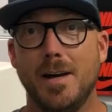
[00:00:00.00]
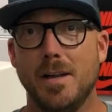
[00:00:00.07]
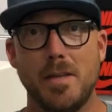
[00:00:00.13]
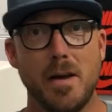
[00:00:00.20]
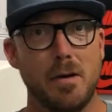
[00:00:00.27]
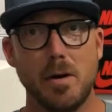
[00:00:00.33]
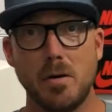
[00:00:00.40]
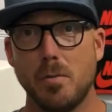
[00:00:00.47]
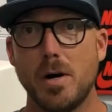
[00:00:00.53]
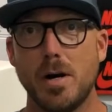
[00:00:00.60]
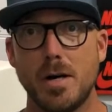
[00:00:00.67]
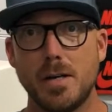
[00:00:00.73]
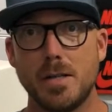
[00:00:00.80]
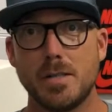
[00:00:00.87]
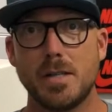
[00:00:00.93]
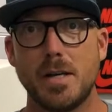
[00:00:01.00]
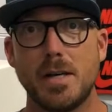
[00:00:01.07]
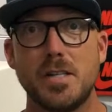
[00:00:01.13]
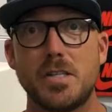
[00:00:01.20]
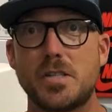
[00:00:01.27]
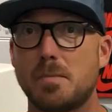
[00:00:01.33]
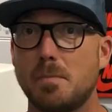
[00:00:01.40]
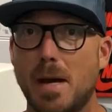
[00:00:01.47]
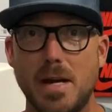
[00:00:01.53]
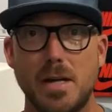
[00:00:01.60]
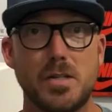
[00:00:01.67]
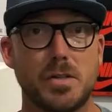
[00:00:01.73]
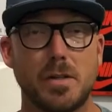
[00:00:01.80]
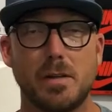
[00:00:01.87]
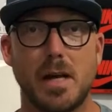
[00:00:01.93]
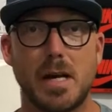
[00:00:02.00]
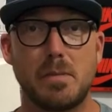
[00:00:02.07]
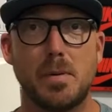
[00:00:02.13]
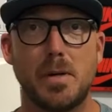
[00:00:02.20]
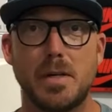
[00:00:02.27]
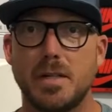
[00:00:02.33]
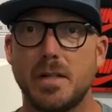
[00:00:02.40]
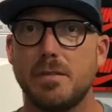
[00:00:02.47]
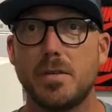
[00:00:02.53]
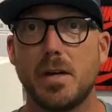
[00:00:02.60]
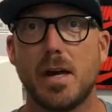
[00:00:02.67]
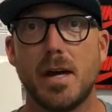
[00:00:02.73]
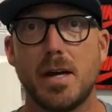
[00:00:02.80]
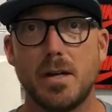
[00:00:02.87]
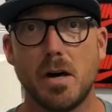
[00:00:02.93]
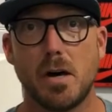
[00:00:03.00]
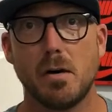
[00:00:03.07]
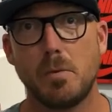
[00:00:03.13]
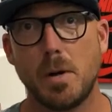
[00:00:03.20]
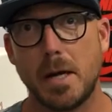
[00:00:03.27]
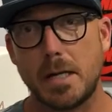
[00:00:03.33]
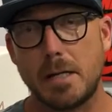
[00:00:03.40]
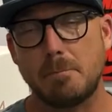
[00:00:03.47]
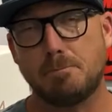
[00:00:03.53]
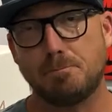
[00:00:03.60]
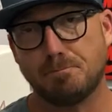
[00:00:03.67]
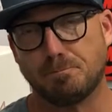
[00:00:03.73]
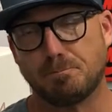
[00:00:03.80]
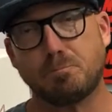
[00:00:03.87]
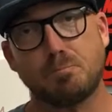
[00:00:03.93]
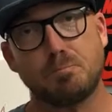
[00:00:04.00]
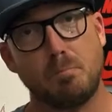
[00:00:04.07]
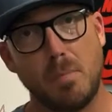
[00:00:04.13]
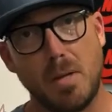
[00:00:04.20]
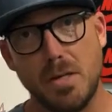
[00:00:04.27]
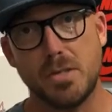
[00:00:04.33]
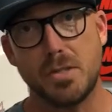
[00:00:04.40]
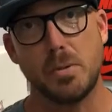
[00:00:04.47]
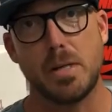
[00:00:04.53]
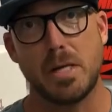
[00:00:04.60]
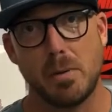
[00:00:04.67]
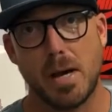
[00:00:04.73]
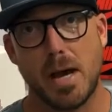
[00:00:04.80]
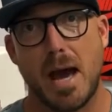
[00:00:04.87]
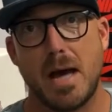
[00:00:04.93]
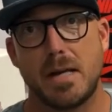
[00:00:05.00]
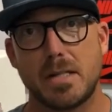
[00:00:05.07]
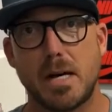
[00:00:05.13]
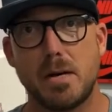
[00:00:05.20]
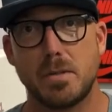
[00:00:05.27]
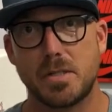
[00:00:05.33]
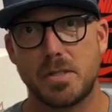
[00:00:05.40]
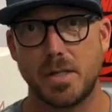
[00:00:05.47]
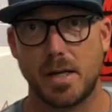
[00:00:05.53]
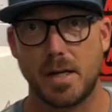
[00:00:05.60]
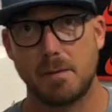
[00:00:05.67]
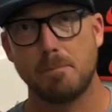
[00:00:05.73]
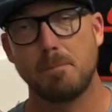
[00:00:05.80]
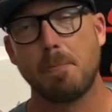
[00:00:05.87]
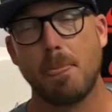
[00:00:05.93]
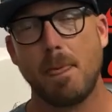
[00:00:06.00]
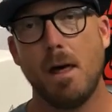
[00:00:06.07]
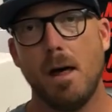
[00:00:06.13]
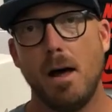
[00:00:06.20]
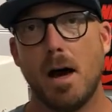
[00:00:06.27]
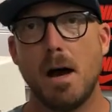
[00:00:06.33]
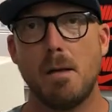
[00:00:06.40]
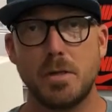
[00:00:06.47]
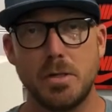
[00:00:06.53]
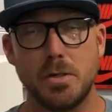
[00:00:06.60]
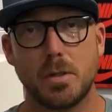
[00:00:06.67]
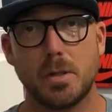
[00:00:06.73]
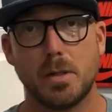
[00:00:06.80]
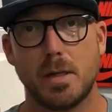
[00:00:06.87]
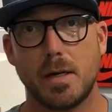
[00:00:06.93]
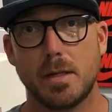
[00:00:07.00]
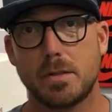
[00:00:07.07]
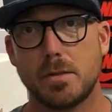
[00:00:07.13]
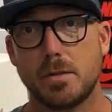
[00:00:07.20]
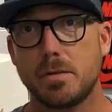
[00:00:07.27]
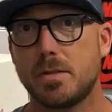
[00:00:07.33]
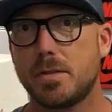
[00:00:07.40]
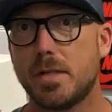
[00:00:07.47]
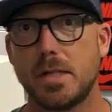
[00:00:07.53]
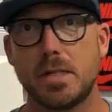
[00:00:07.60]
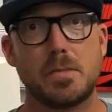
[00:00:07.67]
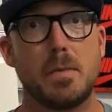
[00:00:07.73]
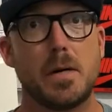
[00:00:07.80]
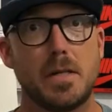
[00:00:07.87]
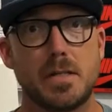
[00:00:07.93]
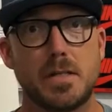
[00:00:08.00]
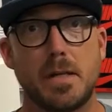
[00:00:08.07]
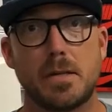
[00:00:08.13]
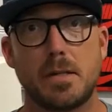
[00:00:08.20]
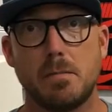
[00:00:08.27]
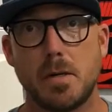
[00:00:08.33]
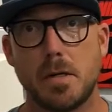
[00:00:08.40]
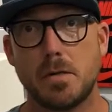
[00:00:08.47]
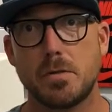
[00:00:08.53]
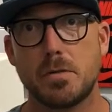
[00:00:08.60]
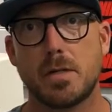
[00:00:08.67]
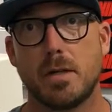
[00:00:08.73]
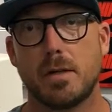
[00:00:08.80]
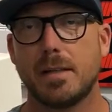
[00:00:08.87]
There it was. Smash the like button if you hadn't already. So anyway, as I was saying, I'm a new collector, 6 months at the most.